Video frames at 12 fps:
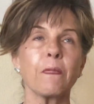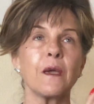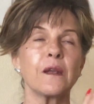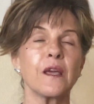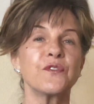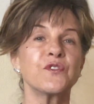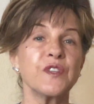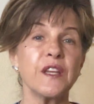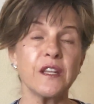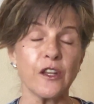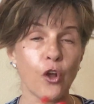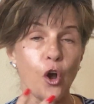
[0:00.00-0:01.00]
And I've
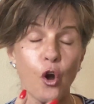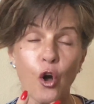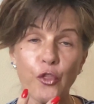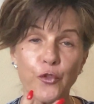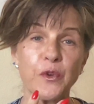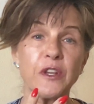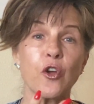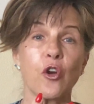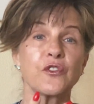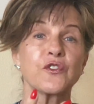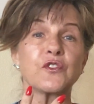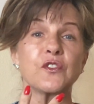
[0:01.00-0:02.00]
seen in all three
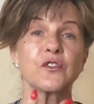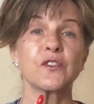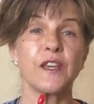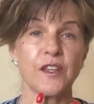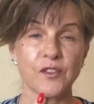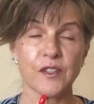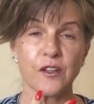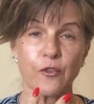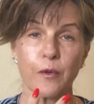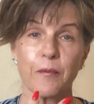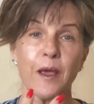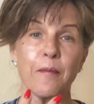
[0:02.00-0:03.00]
narcissist cases that
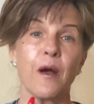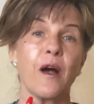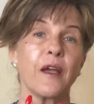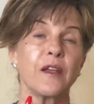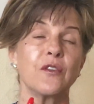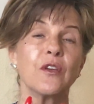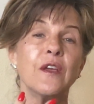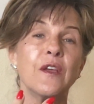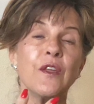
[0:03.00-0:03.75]
are in my mind,